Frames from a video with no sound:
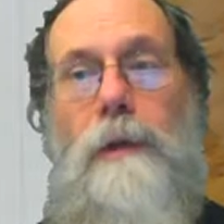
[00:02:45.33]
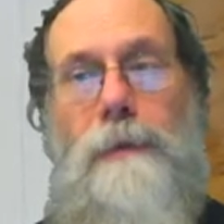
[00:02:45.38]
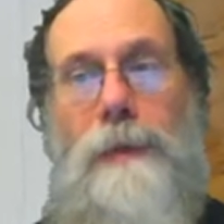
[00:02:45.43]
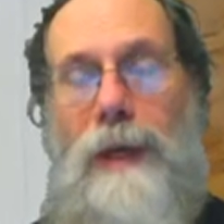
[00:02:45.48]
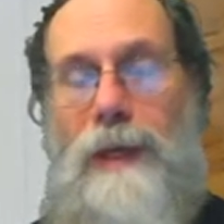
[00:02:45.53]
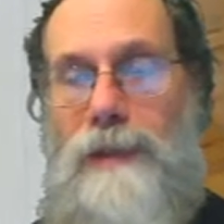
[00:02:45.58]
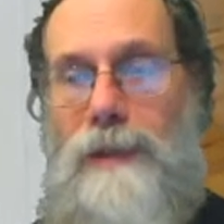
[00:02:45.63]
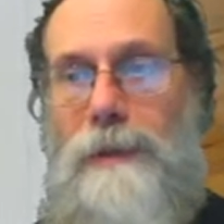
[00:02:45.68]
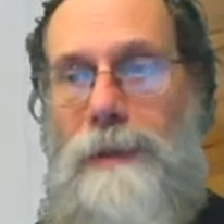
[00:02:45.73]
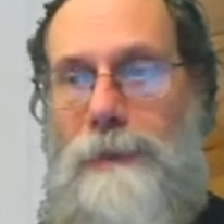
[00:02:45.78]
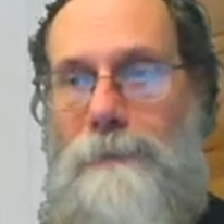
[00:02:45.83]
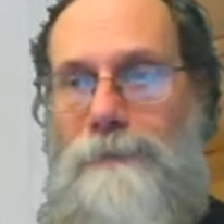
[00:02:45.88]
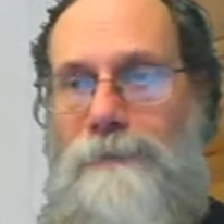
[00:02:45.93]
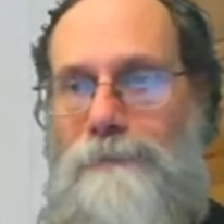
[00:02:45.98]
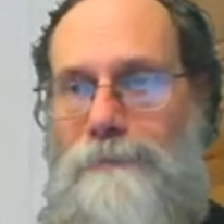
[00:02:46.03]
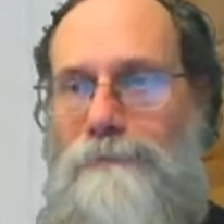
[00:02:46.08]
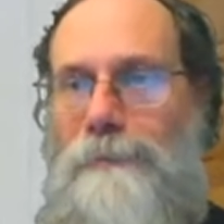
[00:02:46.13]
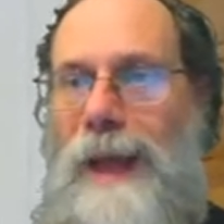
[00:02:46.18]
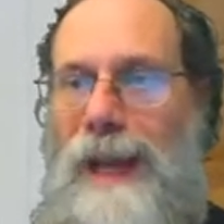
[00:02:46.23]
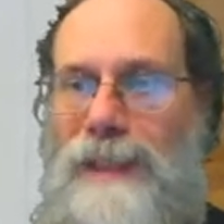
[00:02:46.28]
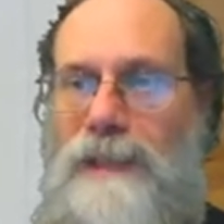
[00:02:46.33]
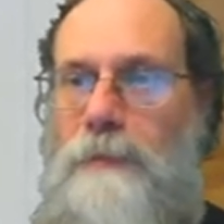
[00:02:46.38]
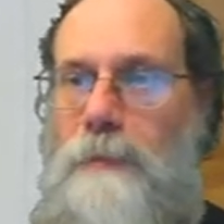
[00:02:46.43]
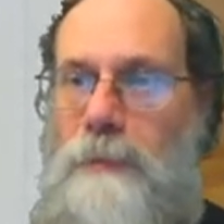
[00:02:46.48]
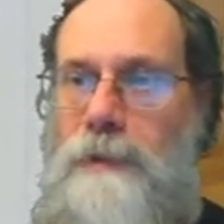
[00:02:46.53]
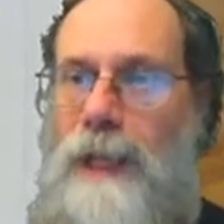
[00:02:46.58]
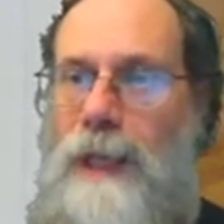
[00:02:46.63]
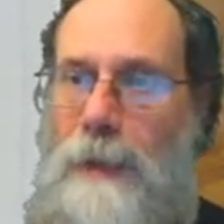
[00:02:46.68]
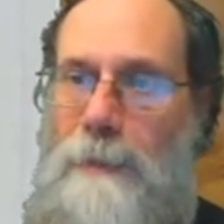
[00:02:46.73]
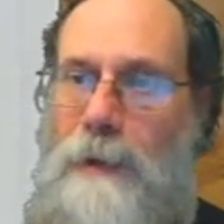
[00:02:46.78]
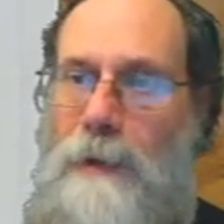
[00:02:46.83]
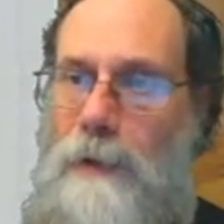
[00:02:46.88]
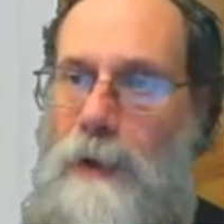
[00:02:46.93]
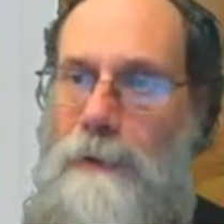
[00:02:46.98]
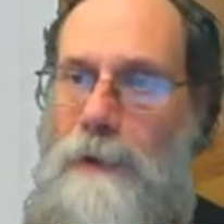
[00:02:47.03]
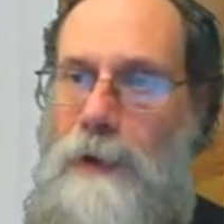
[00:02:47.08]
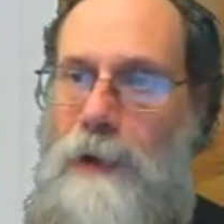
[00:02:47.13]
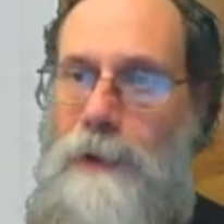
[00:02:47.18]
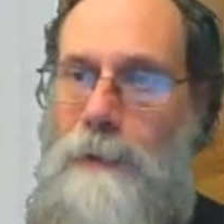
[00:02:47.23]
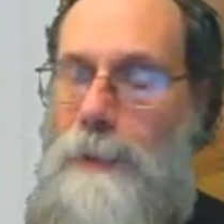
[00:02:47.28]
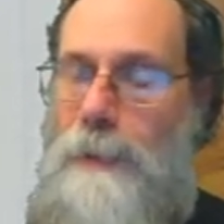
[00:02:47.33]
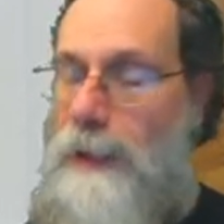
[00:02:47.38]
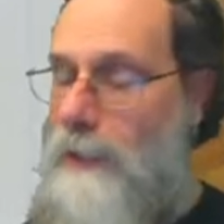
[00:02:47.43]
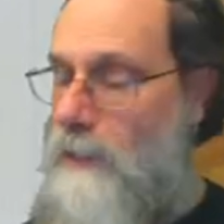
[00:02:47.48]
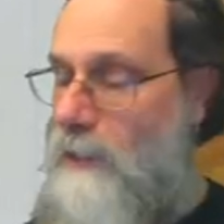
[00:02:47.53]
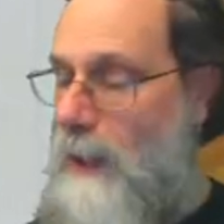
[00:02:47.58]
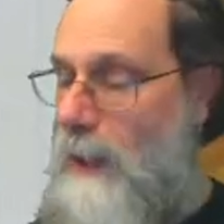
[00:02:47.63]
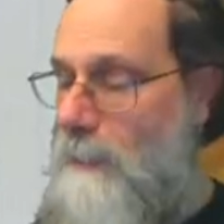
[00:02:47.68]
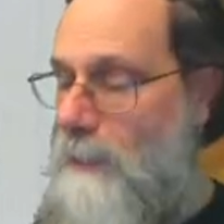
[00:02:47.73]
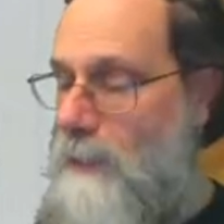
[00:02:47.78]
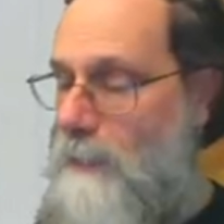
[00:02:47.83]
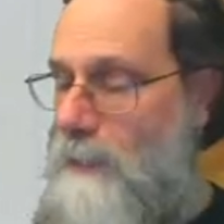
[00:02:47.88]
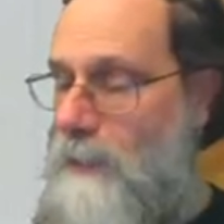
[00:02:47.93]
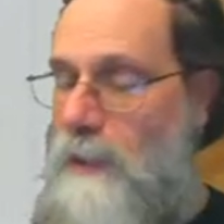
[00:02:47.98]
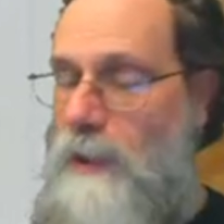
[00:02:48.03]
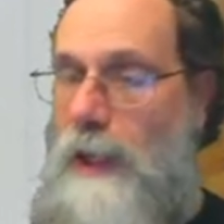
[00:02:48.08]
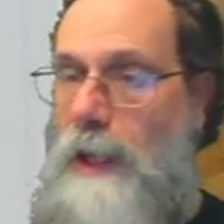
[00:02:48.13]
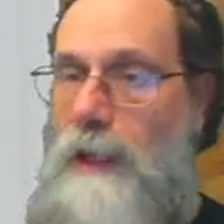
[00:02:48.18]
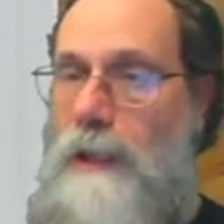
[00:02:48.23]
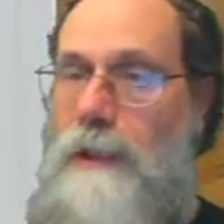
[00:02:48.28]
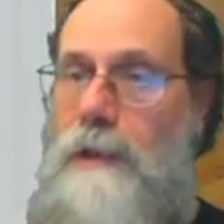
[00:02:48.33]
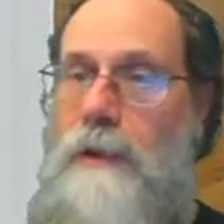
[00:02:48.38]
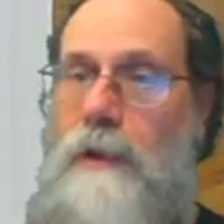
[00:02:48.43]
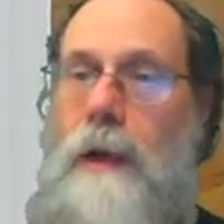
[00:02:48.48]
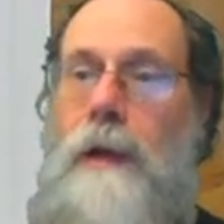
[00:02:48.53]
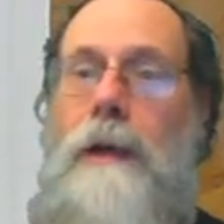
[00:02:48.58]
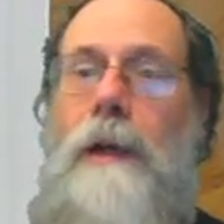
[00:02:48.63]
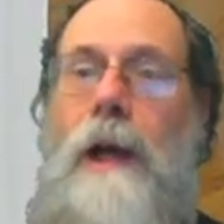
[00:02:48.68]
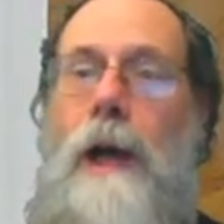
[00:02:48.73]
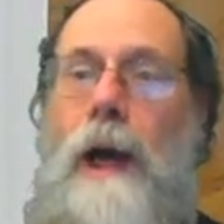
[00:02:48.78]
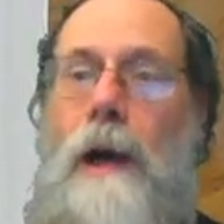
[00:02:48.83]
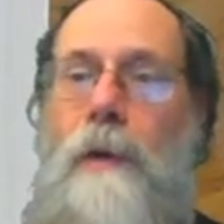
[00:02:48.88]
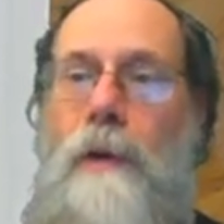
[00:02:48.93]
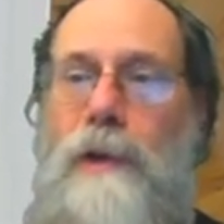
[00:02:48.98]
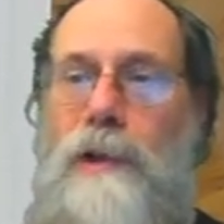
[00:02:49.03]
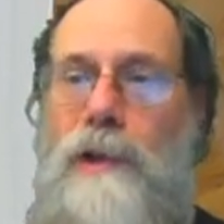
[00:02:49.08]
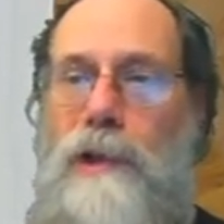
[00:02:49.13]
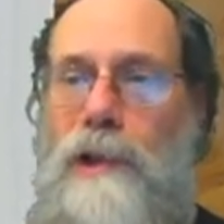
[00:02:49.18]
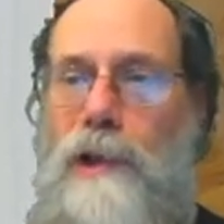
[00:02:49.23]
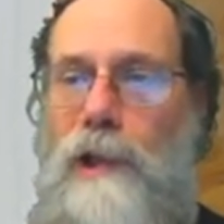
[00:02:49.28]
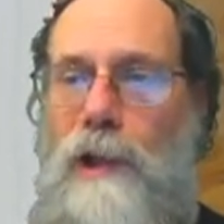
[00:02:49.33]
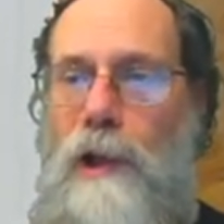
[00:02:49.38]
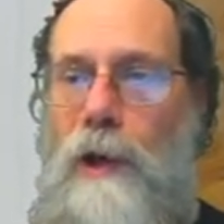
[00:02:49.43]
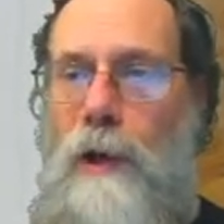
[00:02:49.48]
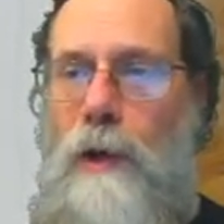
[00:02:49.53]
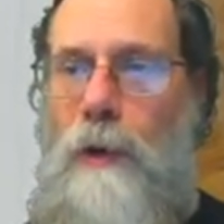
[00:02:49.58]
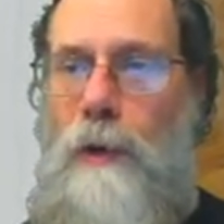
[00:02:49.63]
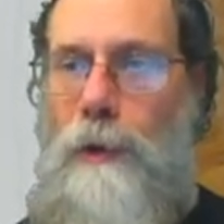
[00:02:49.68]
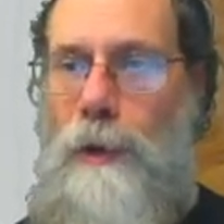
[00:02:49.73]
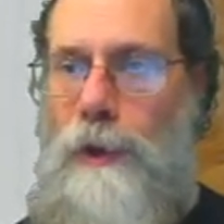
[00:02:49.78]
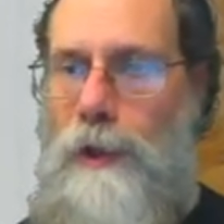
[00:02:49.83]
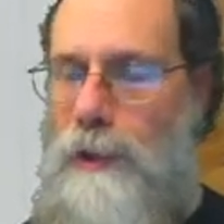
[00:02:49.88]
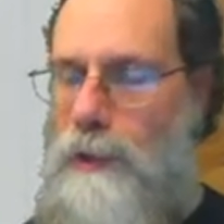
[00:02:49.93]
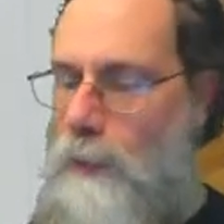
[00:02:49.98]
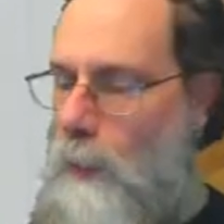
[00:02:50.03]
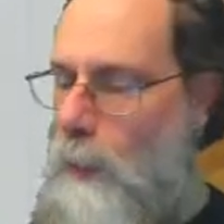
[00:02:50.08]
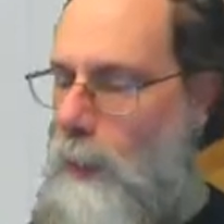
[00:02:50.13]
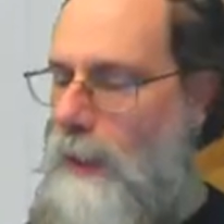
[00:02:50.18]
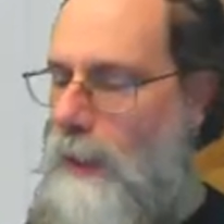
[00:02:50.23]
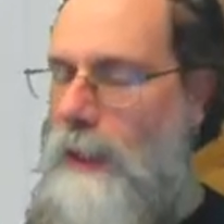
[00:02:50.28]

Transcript: has a maximum sampling rate of 100 megasamples per second. So I, I want to slow things way